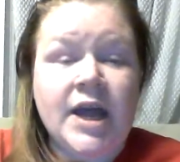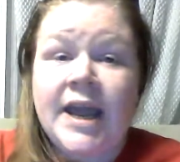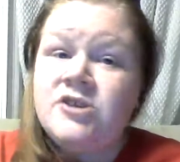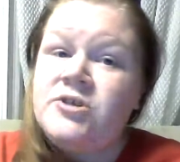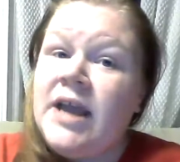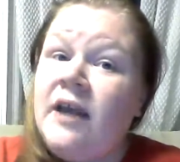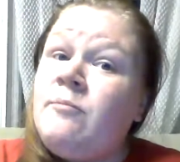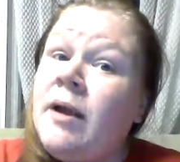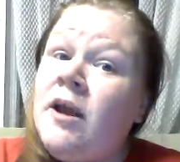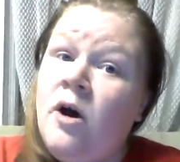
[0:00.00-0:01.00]
I actually
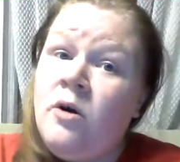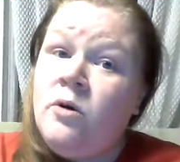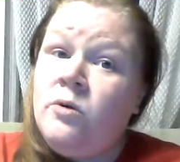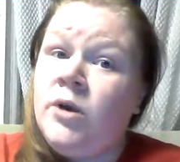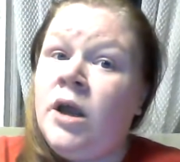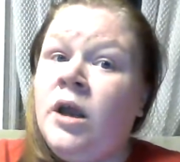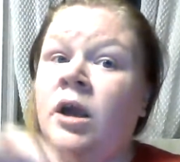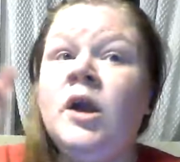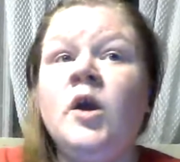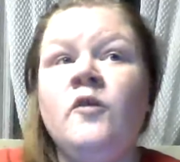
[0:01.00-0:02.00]
have my own
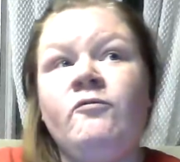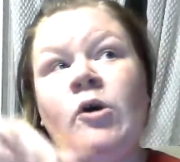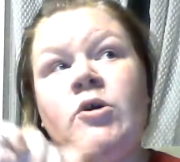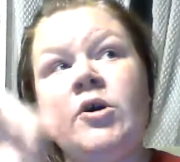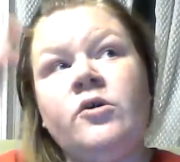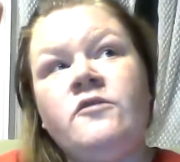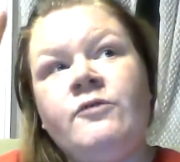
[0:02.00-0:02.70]
photos